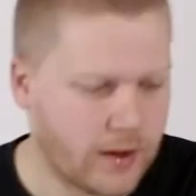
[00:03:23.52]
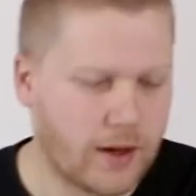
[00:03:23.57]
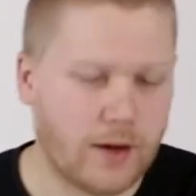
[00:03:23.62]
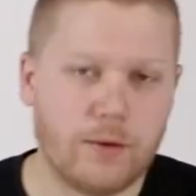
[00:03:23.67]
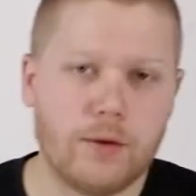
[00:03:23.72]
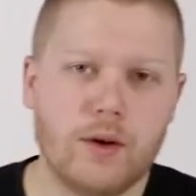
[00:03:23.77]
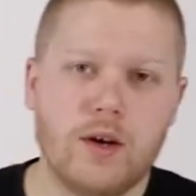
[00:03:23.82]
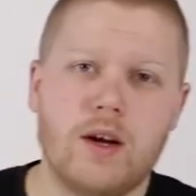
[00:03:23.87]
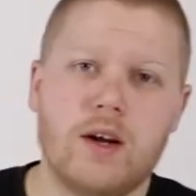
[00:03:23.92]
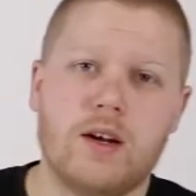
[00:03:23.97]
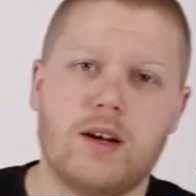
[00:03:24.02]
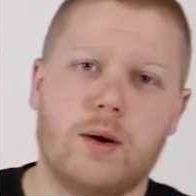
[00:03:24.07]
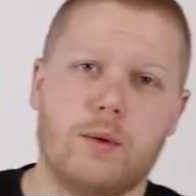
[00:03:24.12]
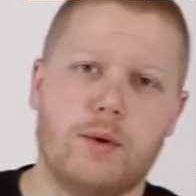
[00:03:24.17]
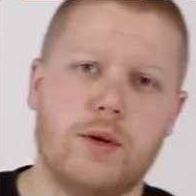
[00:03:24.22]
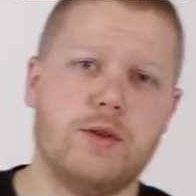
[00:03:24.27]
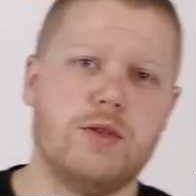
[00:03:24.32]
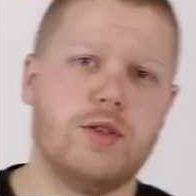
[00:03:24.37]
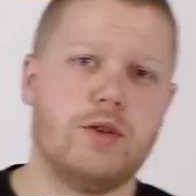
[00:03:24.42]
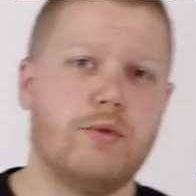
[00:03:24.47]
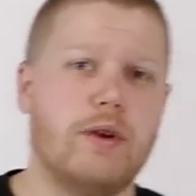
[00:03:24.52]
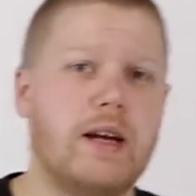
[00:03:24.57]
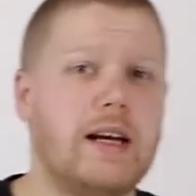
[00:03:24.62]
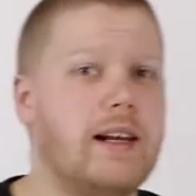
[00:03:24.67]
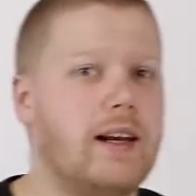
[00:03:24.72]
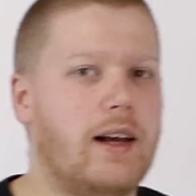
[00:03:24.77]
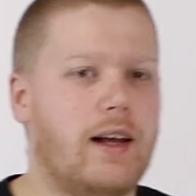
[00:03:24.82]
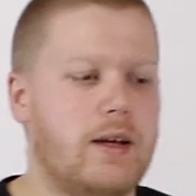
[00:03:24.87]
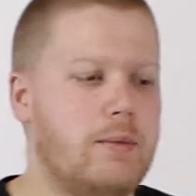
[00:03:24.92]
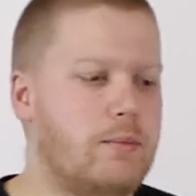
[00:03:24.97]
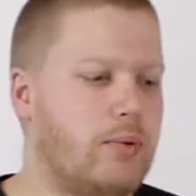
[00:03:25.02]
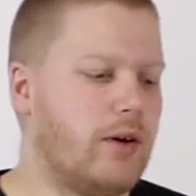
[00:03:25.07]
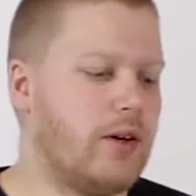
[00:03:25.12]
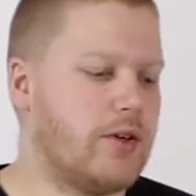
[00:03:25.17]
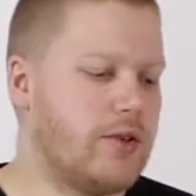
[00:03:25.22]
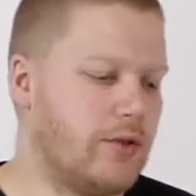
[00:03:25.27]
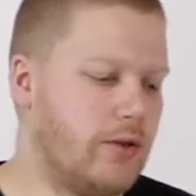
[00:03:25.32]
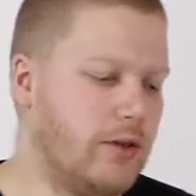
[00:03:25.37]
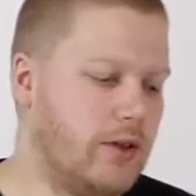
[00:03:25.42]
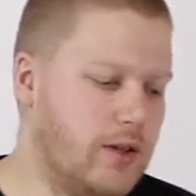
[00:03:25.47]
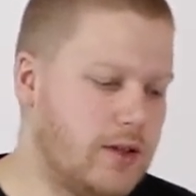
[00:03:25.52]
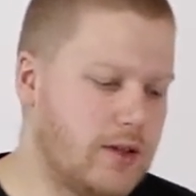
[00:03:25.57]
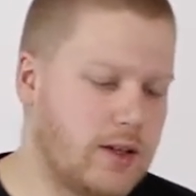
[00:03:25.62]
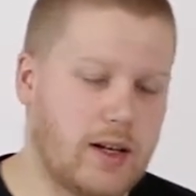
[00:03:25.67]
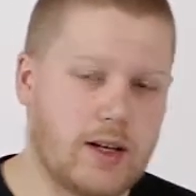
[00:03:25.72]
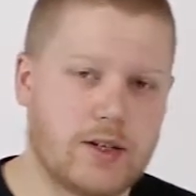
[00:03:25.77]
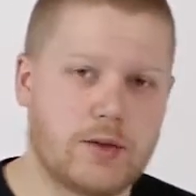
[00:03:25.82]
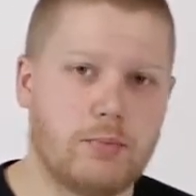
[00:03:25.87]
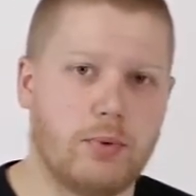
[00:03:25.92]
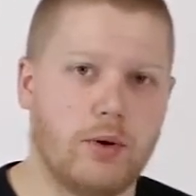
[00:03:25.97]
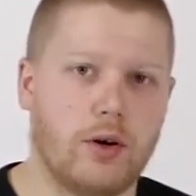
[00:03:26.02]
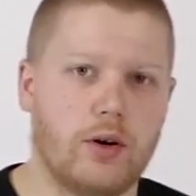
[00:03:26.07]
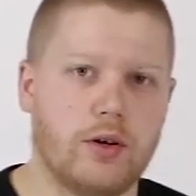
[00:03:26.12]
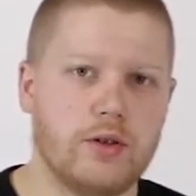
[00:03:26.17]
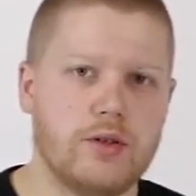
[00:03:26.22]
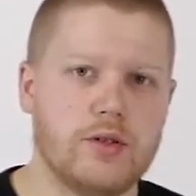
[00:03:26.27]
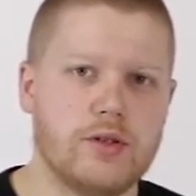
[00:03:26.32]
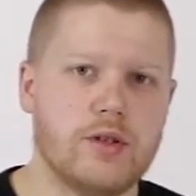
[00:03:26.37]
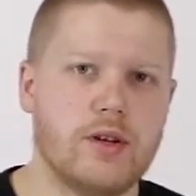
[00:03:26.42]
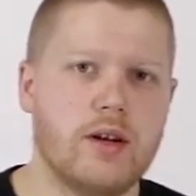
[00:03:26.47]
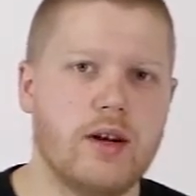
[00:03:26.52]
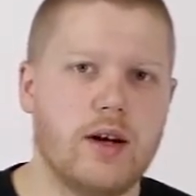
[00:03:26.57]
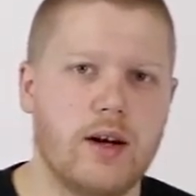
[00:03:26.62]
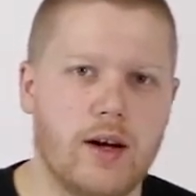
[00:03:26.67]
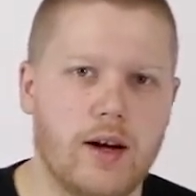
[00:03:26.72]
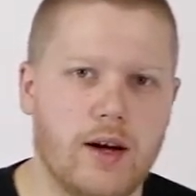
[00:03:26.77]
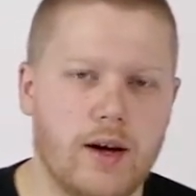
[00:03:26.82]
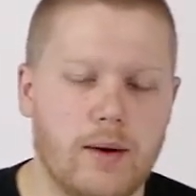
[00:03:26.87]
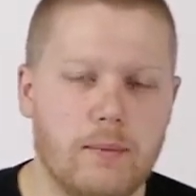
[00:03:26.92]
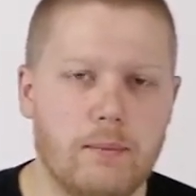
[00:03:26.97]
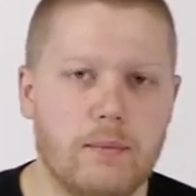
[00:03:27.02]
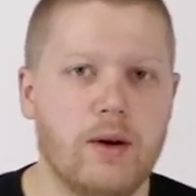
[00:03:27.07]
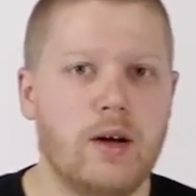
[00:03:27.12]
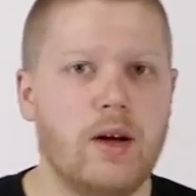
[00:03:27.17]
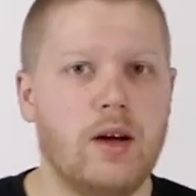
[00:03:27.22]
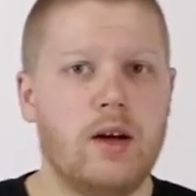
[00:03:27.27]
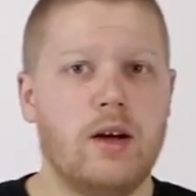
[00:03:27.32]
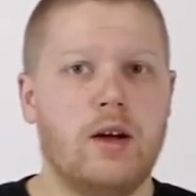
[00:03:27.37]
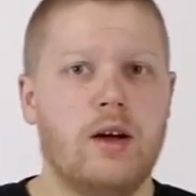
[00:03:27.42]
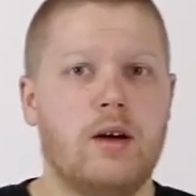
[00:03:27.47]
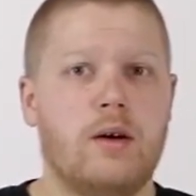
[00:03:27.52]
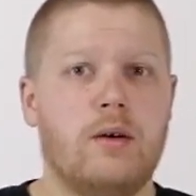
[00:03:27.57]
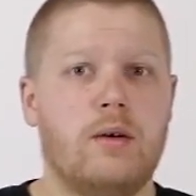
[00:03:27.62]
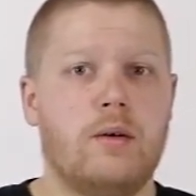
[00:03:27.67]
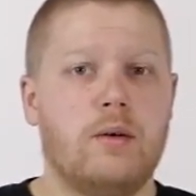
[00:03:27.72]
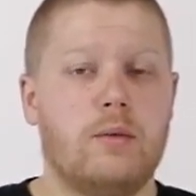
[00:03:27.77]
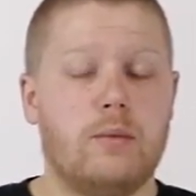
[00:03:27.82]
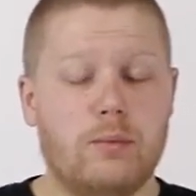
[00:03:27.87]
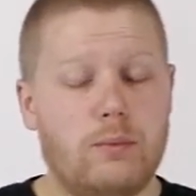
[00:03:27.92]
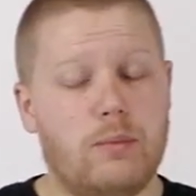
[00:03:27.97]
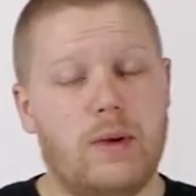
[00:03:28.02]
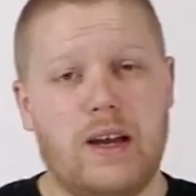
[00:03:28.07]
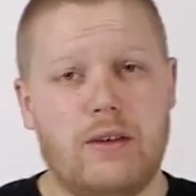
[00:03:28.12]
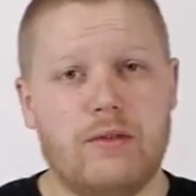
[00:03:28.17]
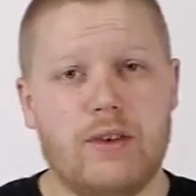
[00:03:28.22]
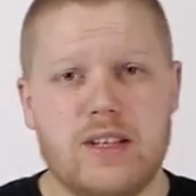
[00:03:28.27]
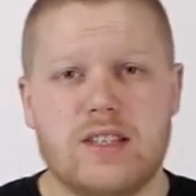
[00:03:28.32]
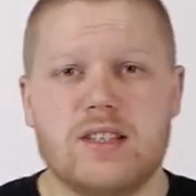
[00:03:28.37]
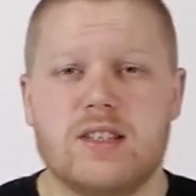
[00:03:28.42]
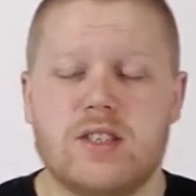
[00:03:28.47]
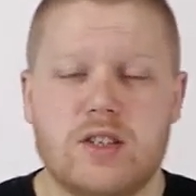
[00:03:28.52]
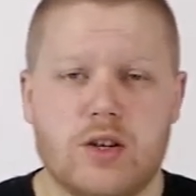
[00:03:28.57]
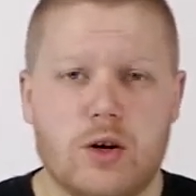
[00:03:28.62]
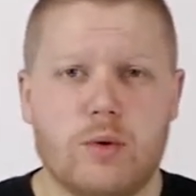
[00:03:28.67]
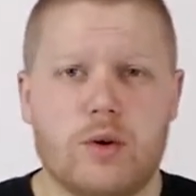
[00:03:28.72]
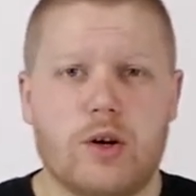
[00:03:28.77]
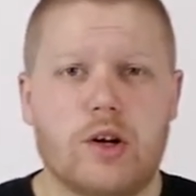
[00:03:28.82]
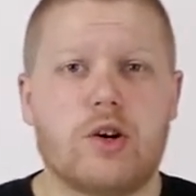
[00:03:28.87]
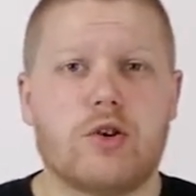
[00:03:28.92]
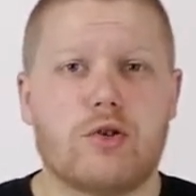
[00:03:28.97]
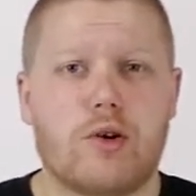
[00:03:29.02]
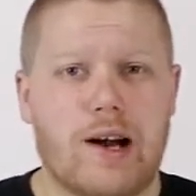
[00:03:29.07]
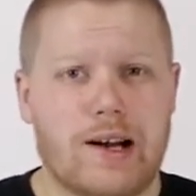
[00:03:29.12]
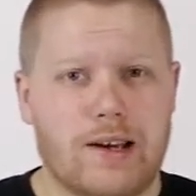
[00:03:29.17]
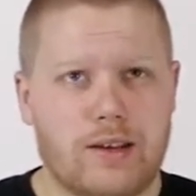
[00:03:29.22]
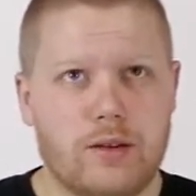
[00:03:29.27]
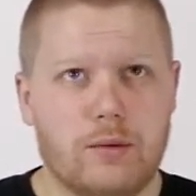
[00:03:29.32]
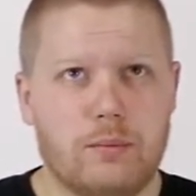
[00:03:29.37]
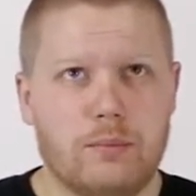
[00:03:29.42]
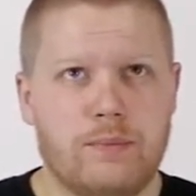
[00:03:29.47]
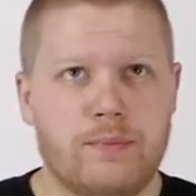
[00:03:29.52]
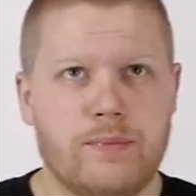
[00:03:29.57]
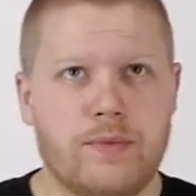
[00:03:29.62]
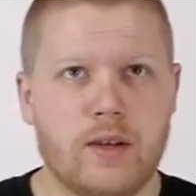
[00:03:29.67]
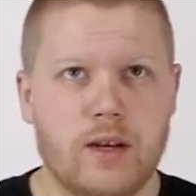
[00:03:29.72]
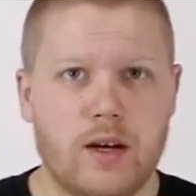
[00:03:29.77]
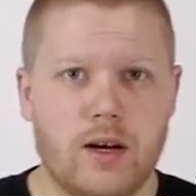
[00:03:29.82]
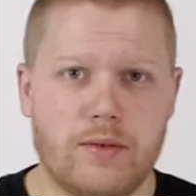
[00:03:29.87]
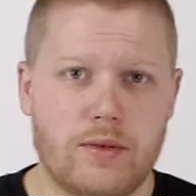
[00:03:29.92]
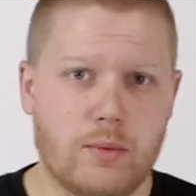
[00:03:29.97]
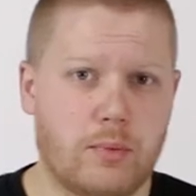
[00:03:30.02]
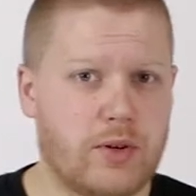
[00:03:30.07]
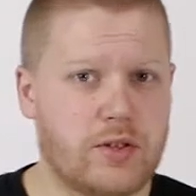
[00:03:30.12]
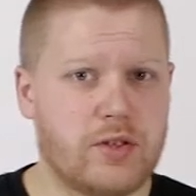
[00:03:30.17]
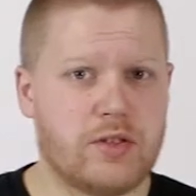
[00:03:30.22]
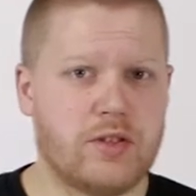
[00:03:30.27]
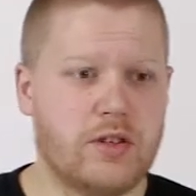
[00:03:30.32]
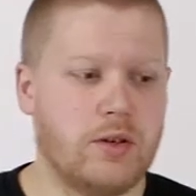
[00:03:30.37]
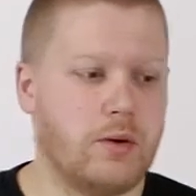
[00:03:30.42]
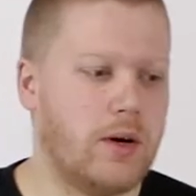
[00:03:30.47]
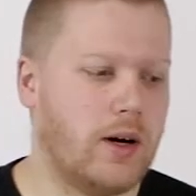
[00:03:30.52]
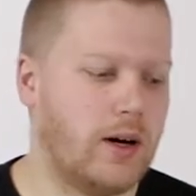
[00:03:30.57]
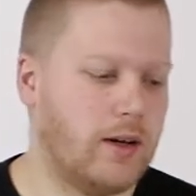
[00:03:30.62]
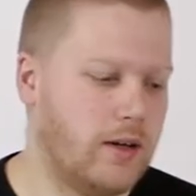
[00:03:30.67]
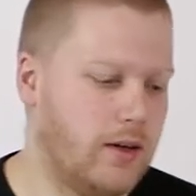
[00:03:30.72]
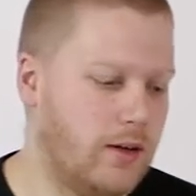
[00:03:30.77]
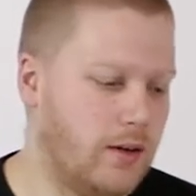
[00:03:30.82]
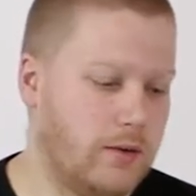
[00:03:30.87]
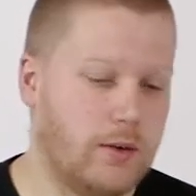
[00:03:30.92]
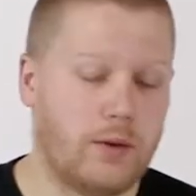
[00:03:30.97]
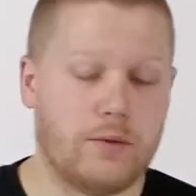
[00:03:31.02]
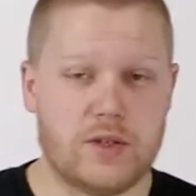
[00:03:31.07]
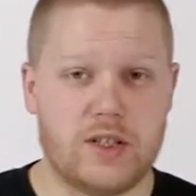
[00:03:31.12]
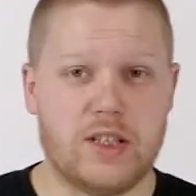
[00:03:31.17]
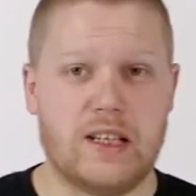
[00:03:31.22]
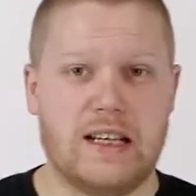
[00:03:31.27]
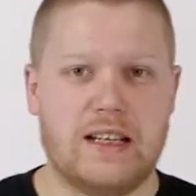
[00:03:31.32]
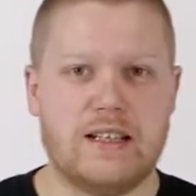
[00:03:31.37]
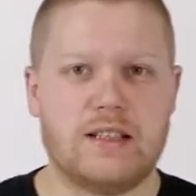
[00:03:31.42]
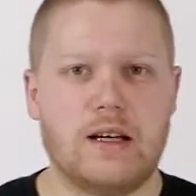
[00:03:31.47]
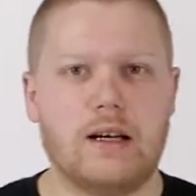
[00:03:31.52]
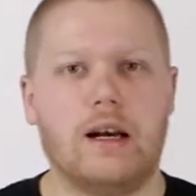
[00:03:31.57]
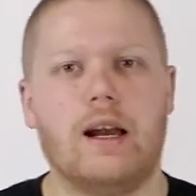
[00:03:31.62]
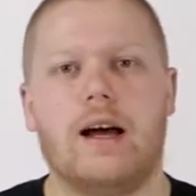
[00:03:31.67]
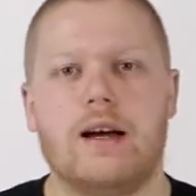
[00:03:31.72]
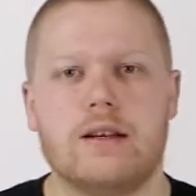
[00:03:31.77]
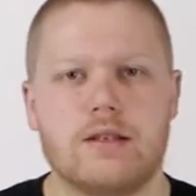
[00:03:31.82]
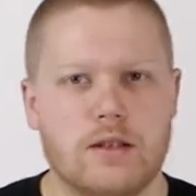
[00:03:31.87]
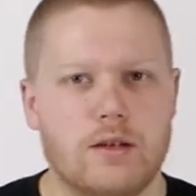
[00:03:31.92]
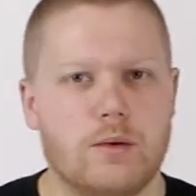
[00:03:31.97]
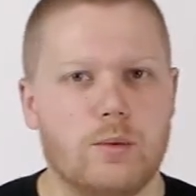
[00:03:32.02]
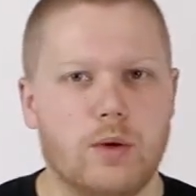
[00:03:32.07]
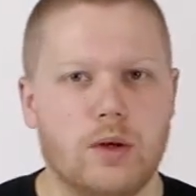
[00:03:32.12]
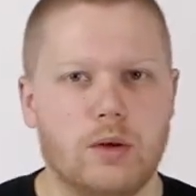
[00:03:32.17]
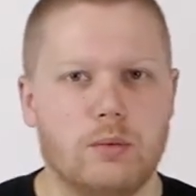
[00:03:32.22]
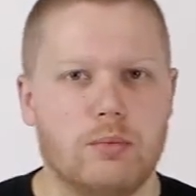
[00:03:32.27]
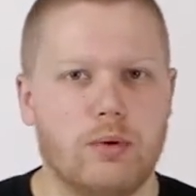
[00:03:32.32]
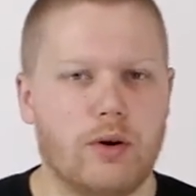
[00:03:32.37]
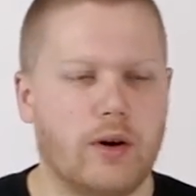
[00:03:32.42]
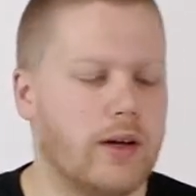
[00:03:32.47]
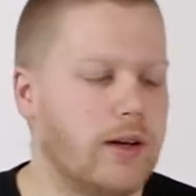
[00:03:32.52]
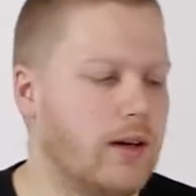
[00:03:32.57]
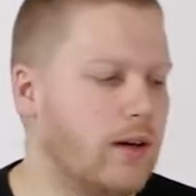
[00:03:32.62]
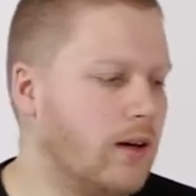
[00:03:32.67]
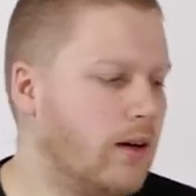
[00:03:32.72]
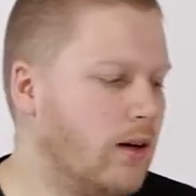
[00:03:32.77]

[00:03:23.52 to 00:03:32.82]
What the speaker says: down. Now we're using a really light pressure on these glass boards. Main reason is you don't want to crack them. If the pressure's too high, obviously it is glass and it will break.